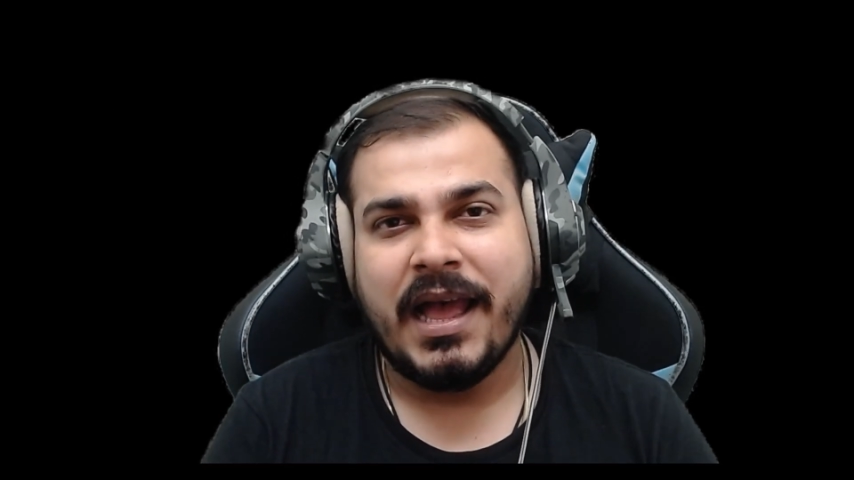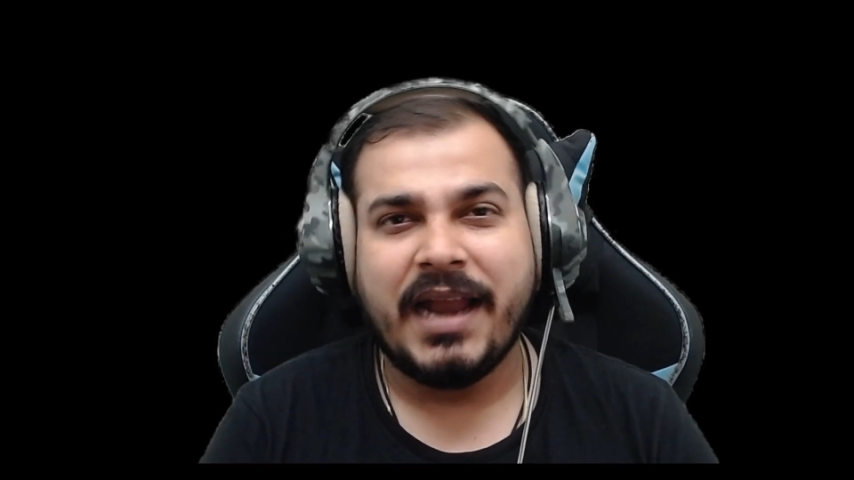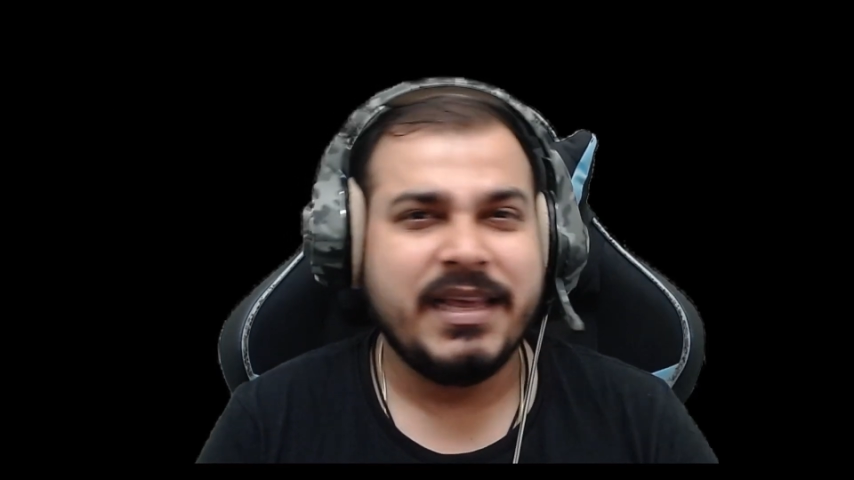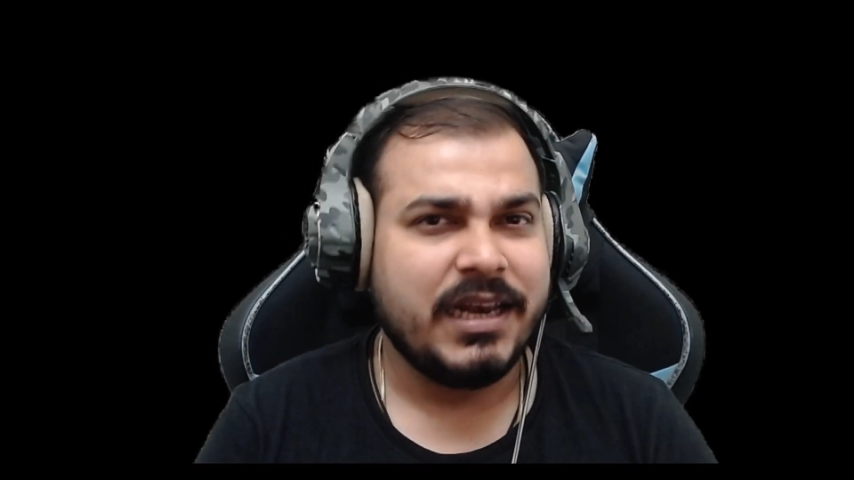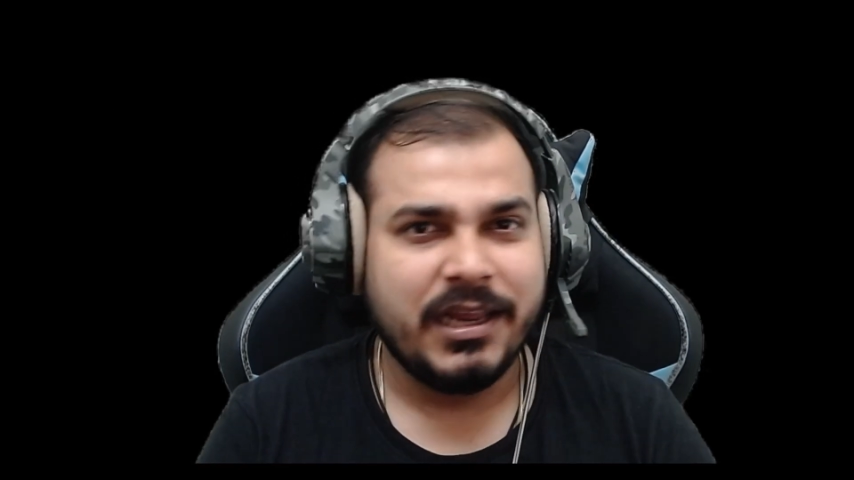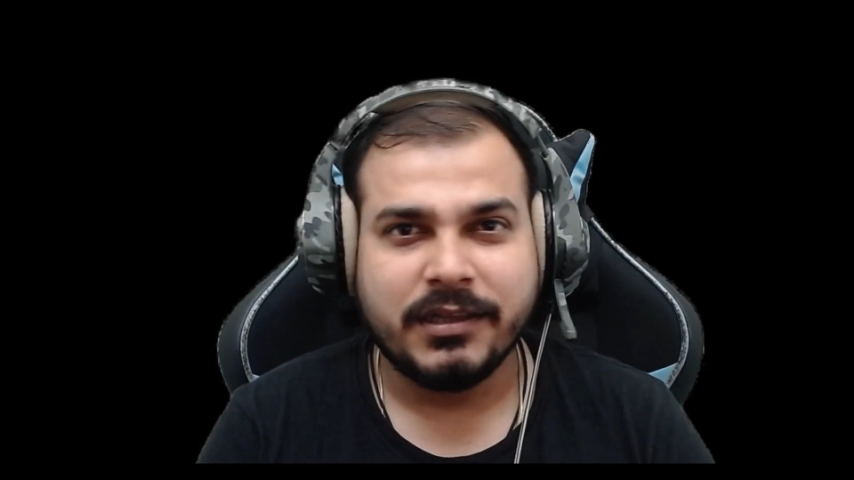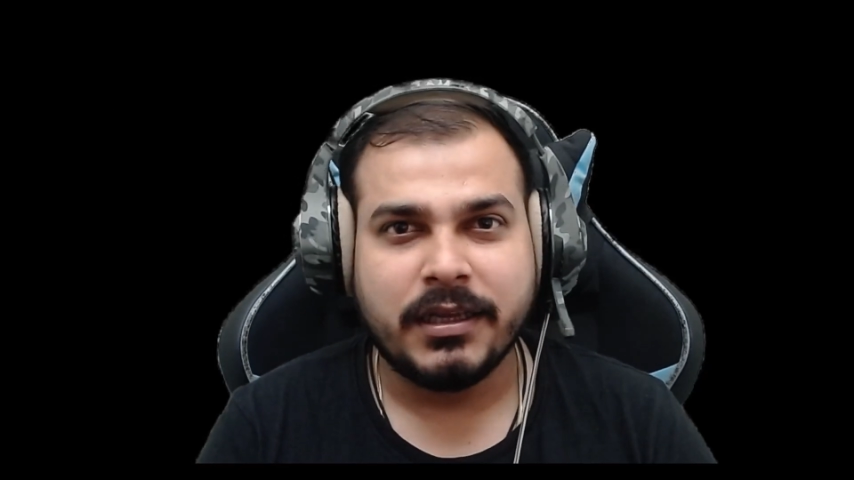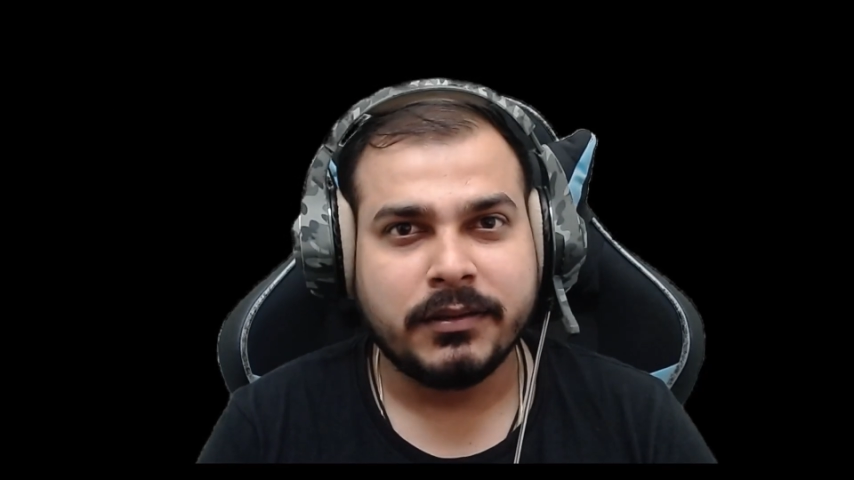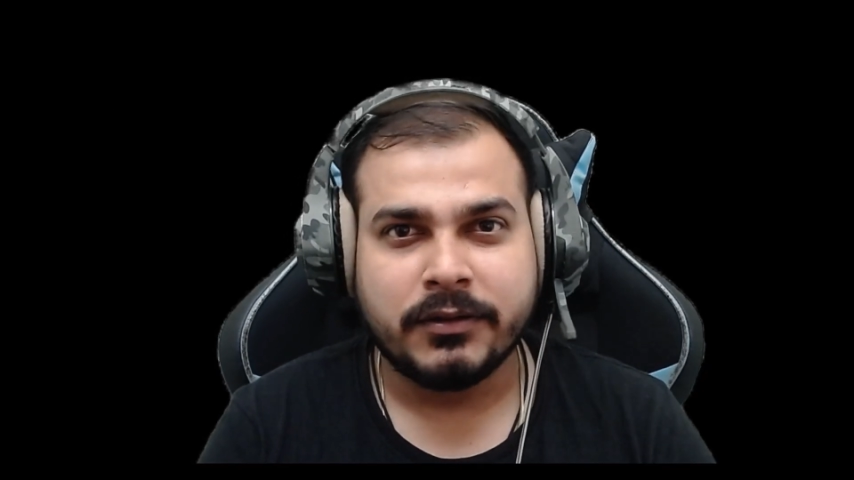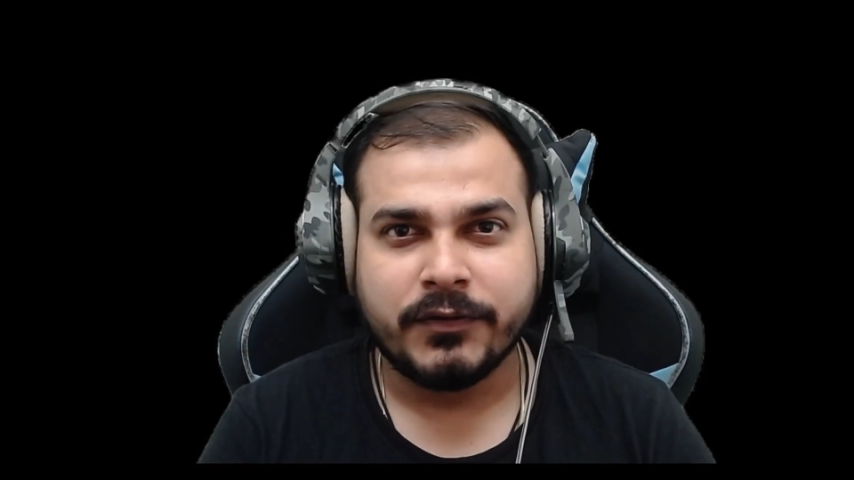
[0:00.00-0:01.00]
And he cleared
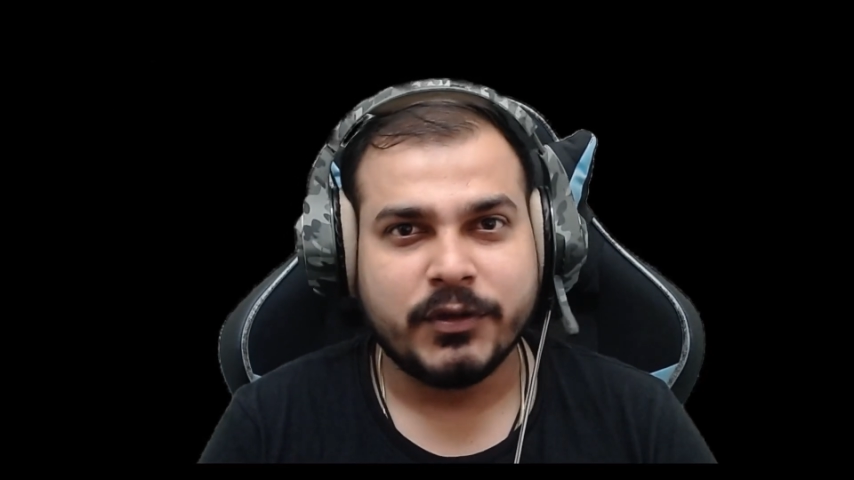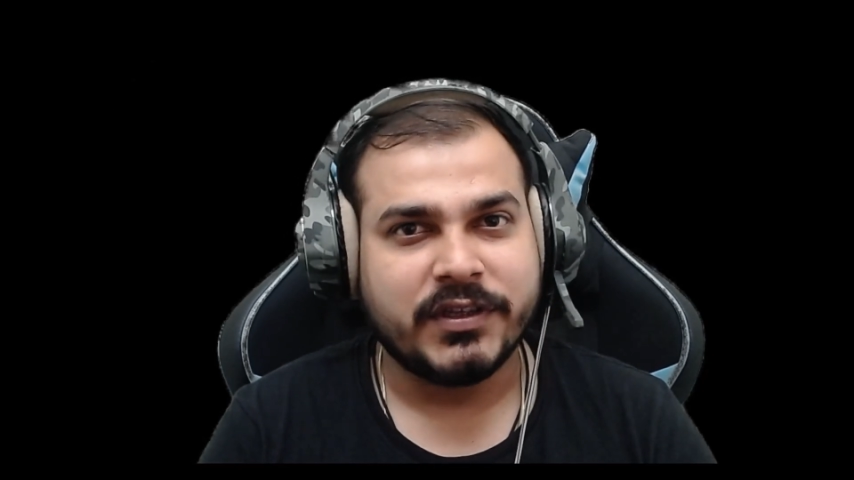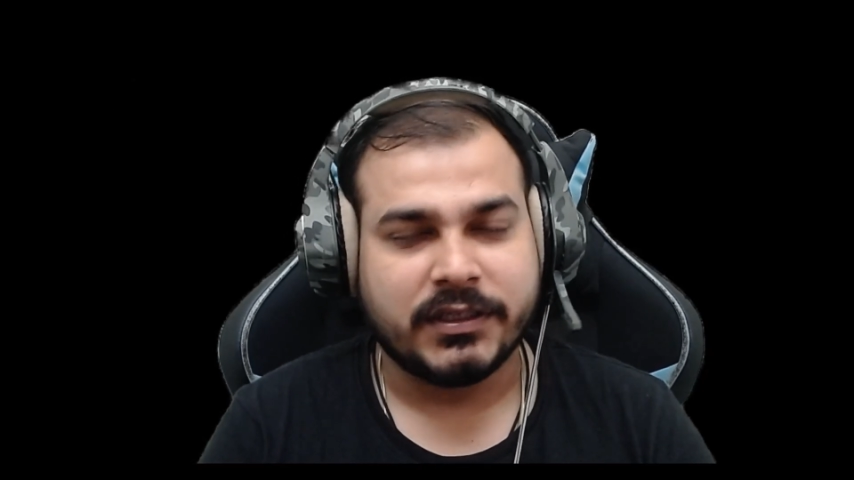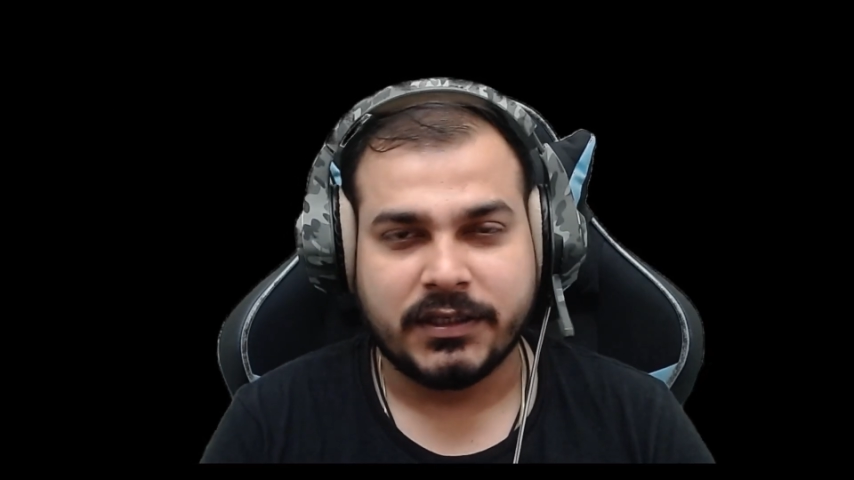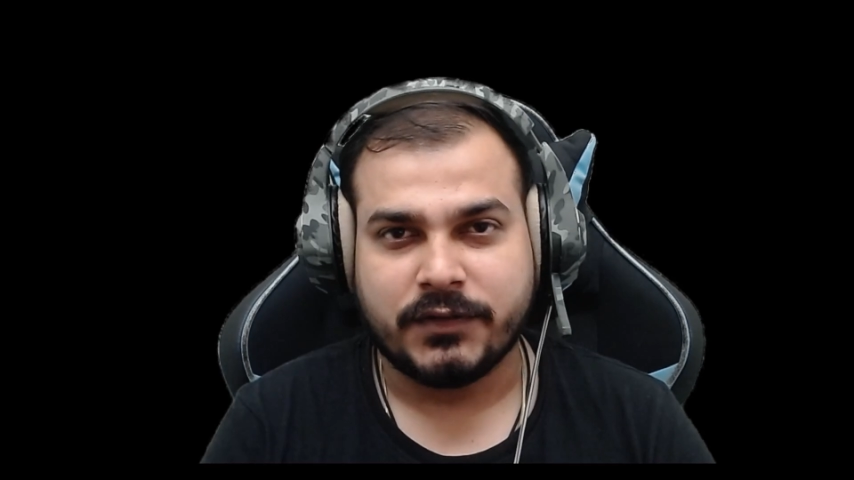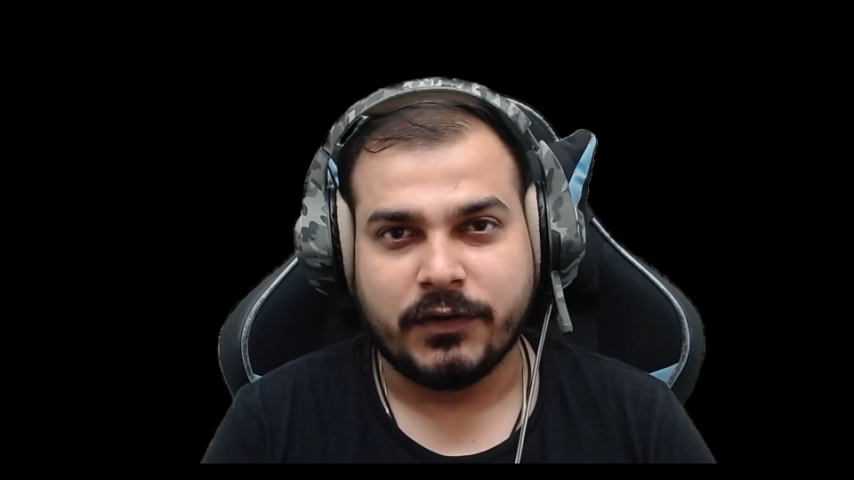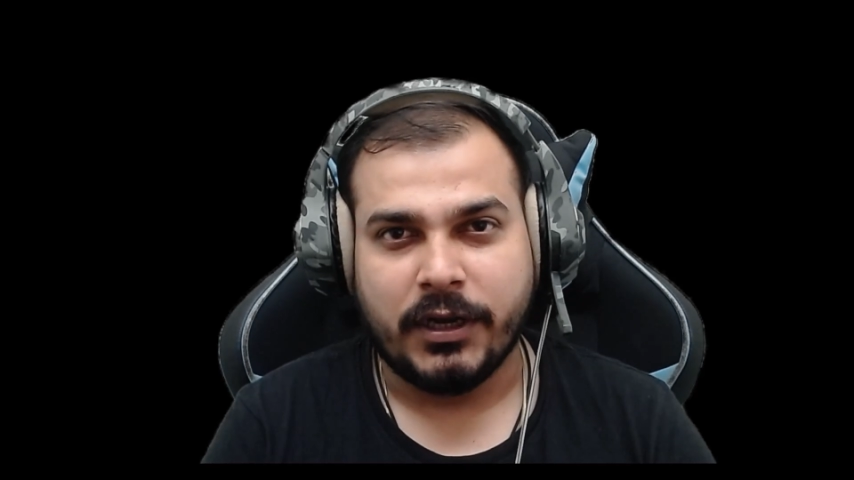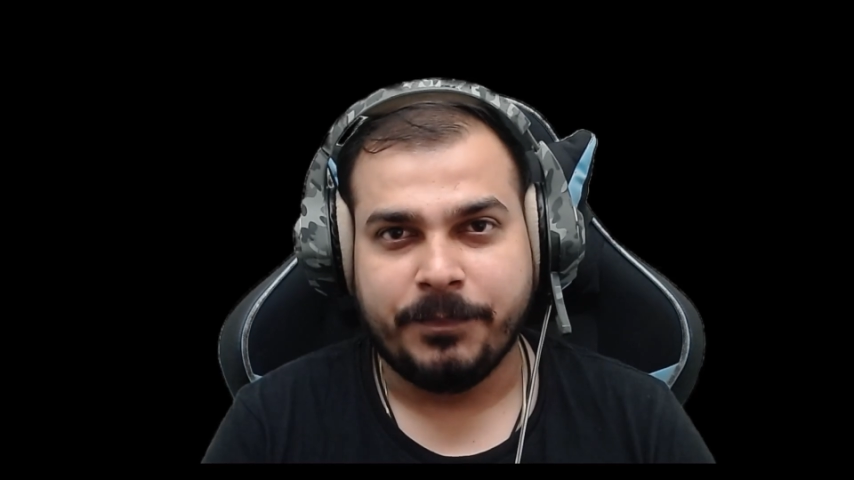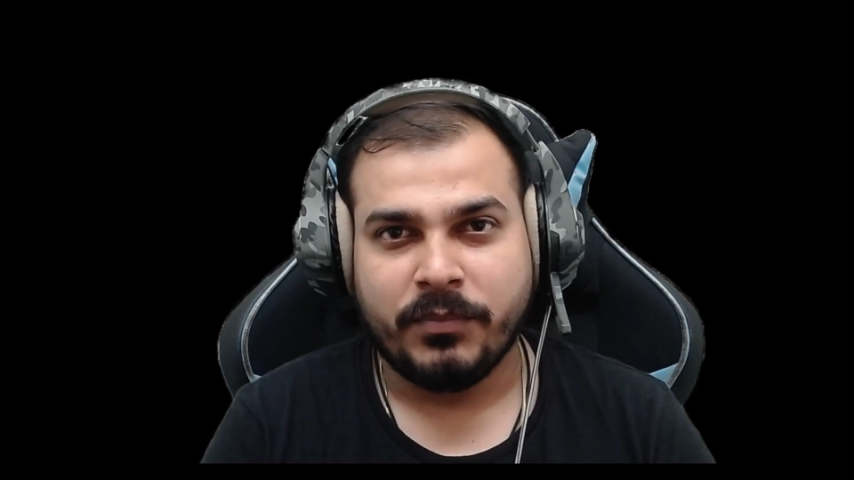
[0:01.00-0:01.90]
the interview successfully.